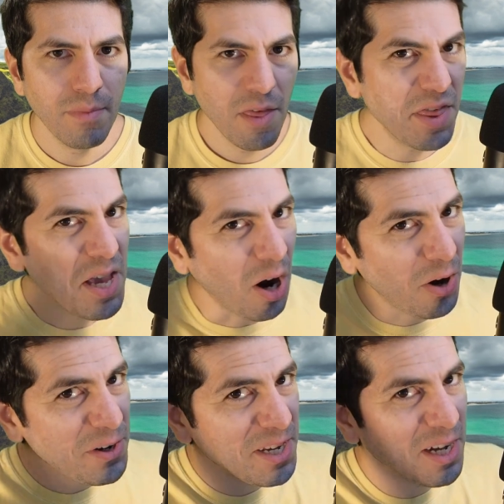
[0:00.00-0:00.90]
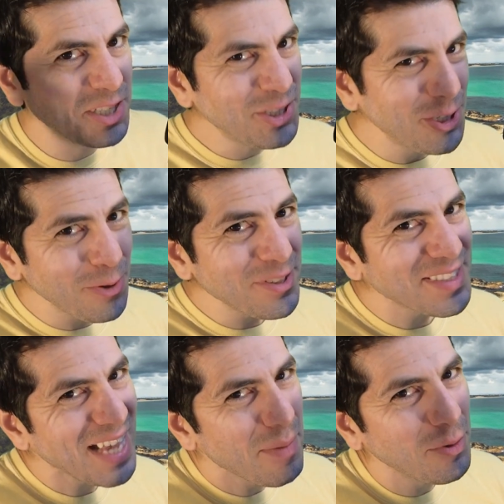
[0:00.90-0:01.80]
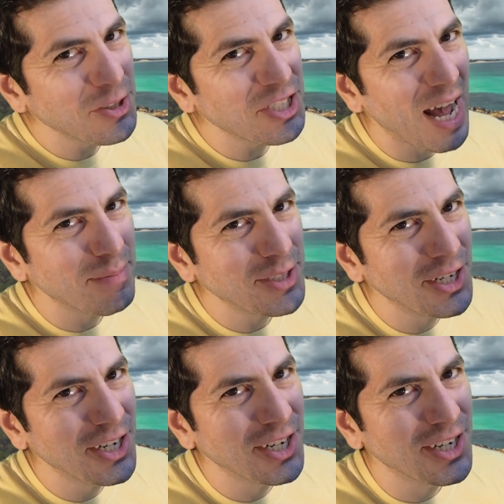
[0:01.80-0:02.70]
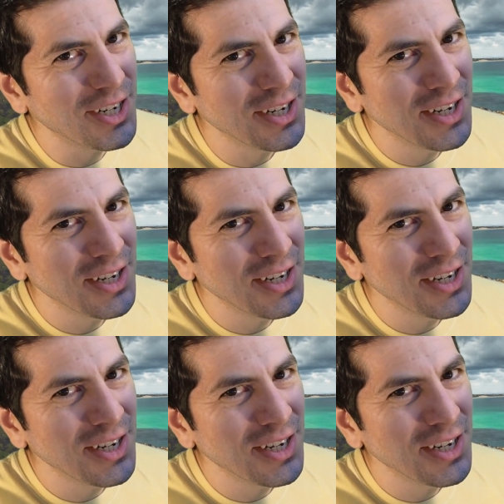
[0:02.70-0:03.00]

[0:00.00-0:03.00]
The Arianne II Sample Chapter,